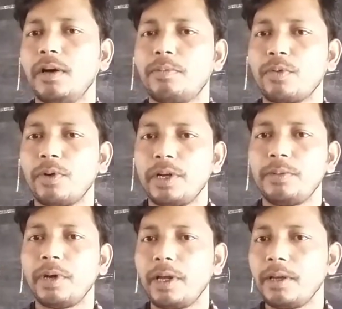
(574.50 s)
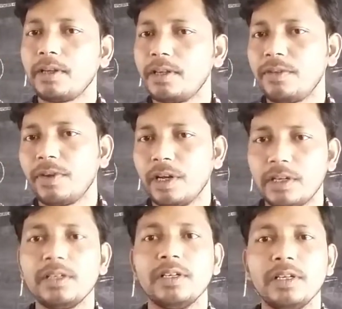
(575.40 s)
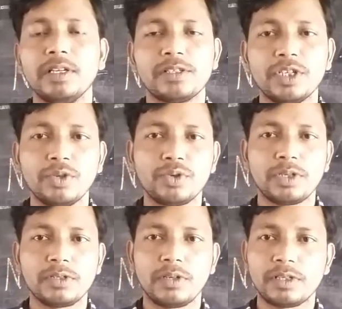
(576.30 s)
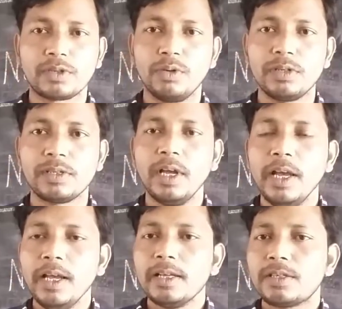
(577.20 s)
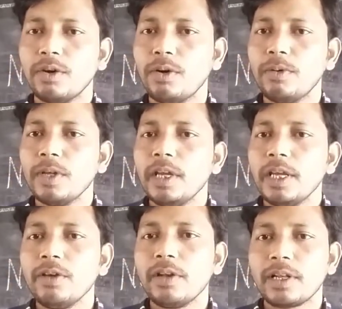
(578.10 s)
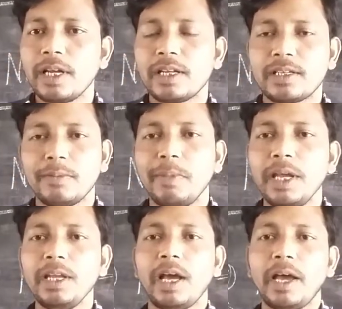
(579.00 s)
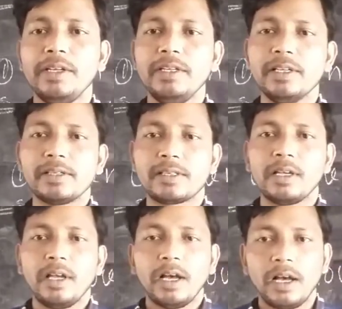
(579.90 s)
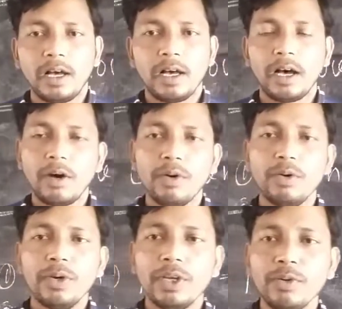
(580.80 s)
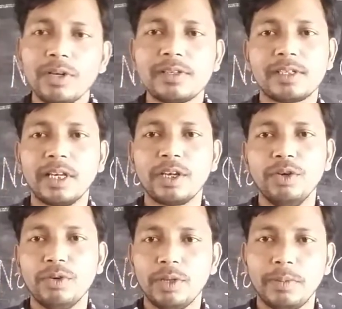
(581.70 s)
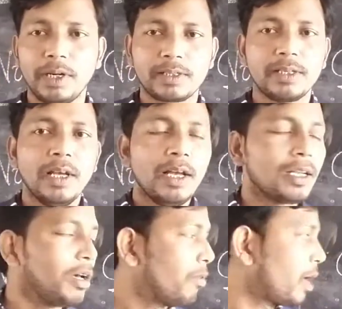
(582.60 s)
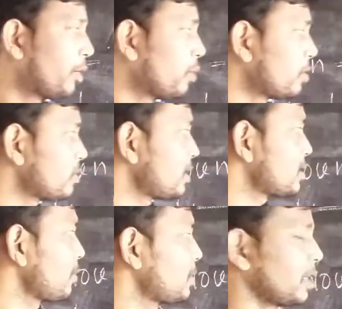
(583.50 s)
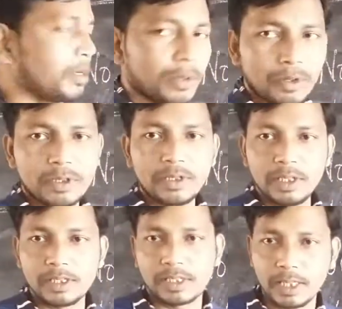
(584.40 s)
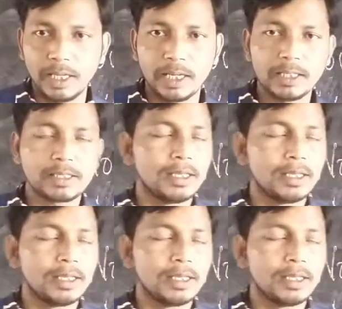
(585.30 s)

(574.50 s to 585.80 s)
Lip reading: provided by different institutions or schools. So you will get many ideas how you will secure the marks. Now I want to say something about these things,